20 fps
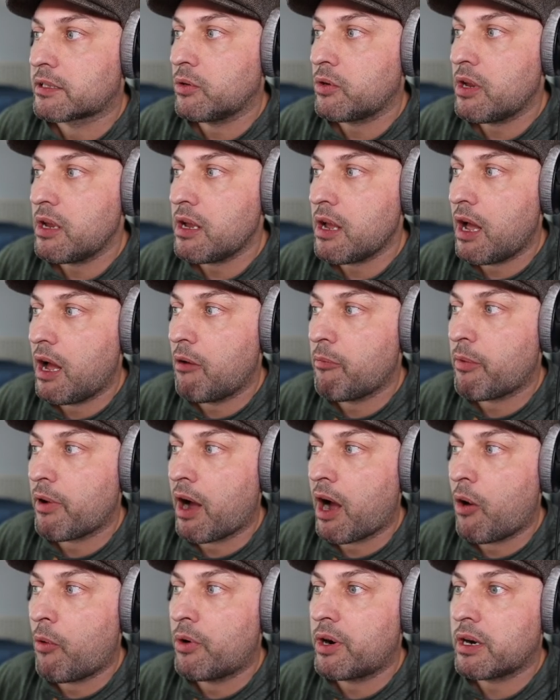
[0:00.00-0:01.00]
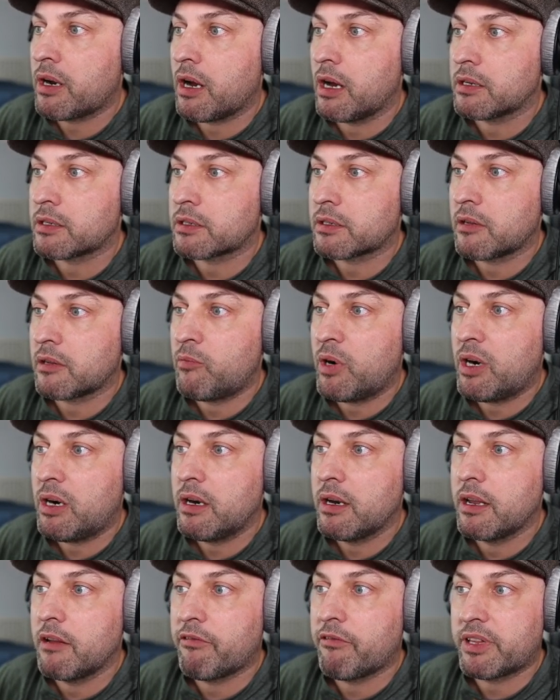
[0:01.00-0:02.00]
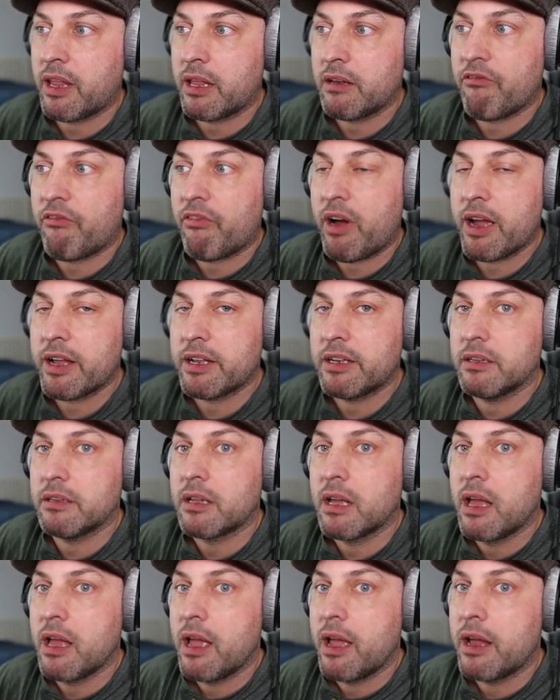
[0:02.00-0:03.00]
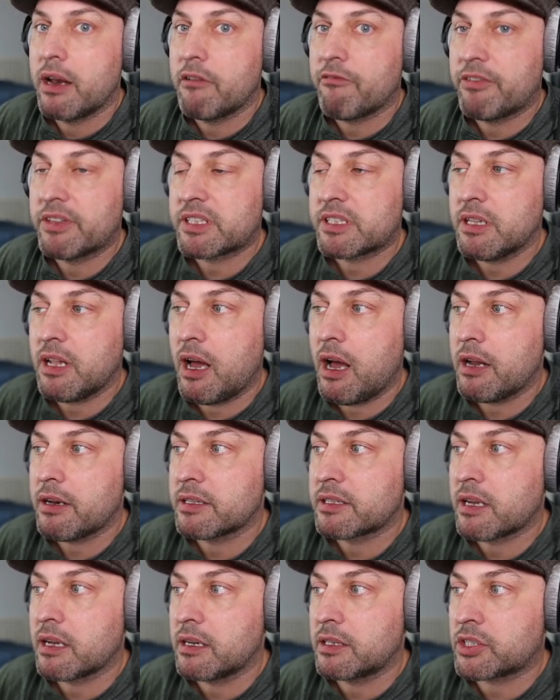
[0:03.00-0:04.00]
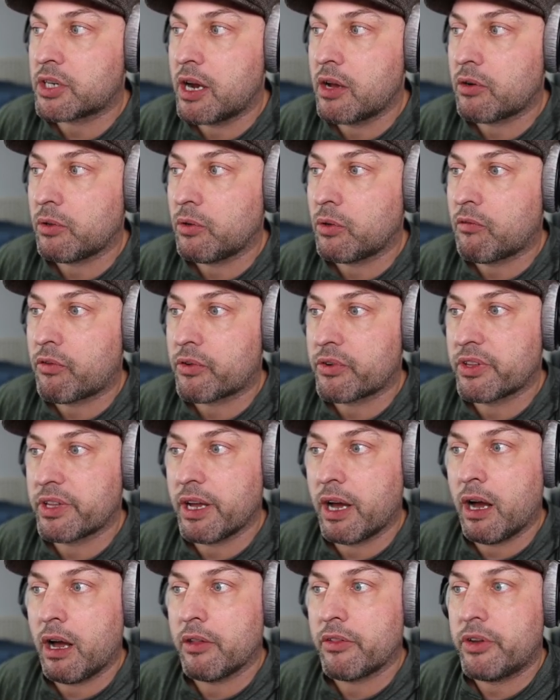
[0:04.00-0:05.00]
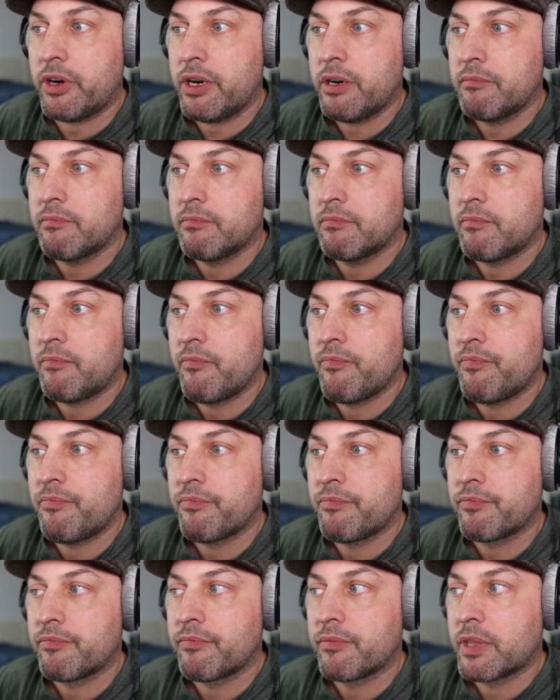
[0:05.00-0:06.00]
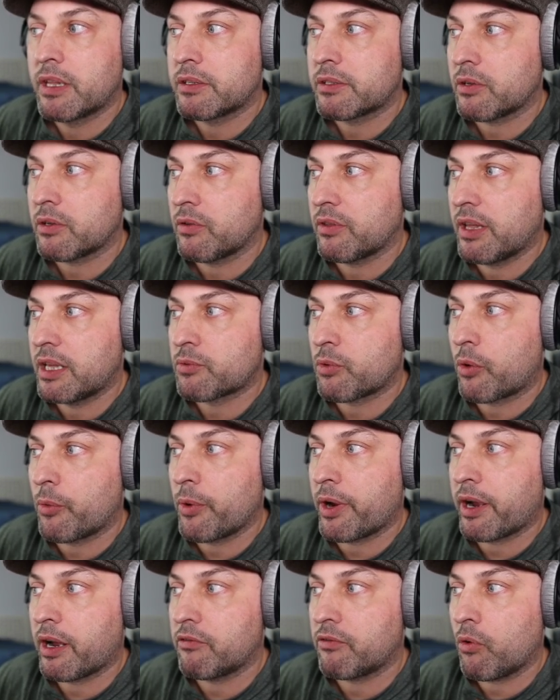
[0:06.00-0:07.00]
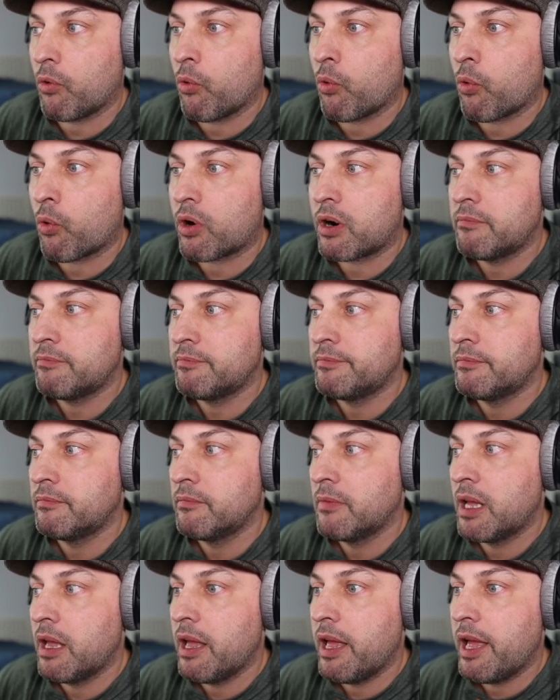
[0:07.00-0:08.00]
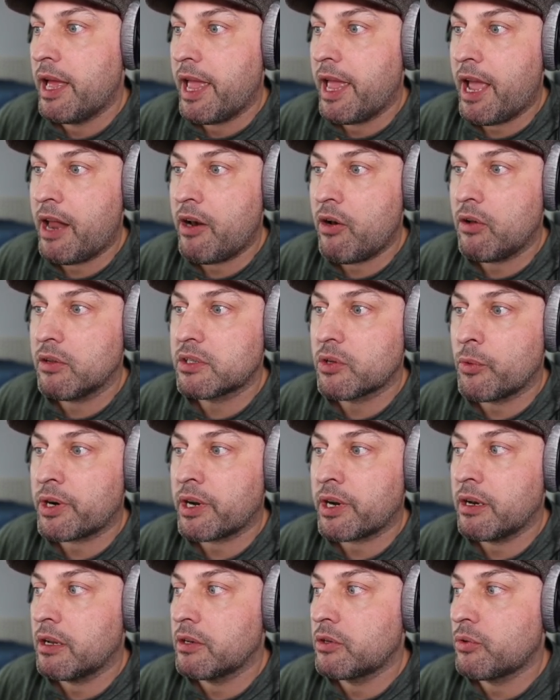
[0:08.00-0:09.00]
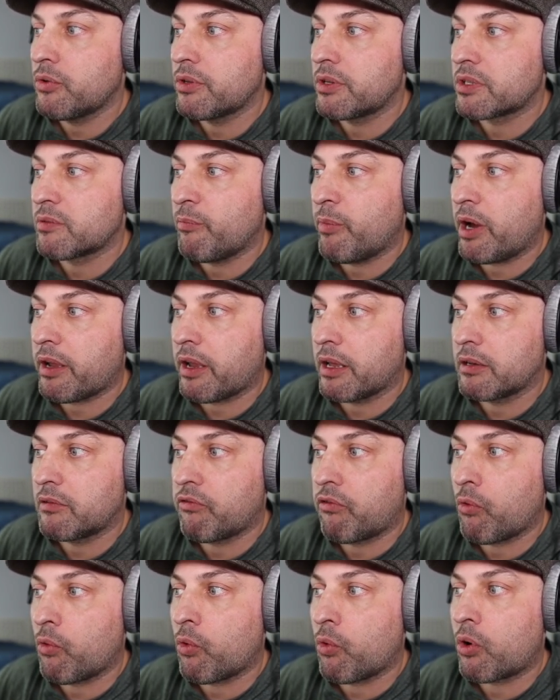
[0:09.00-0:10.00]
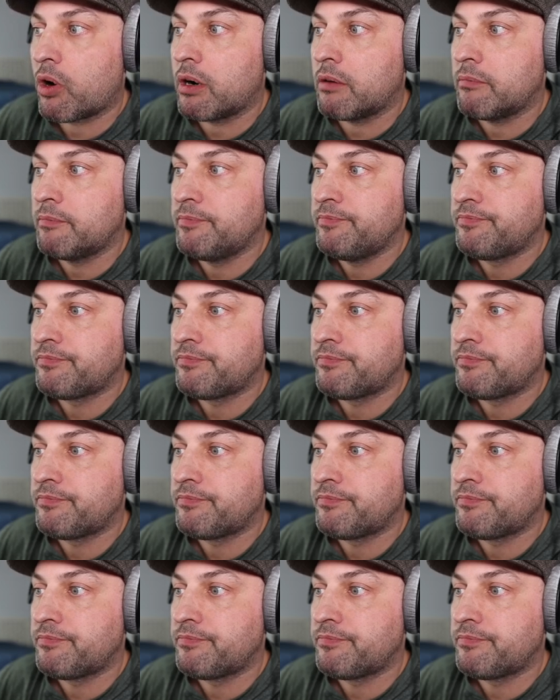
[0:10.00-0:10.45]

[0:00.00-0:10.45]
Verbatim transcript: looking up our customer if it can find it, and if it's not, it's going to try to look for the other. So that's where we have or. And also we're going to do this bucket for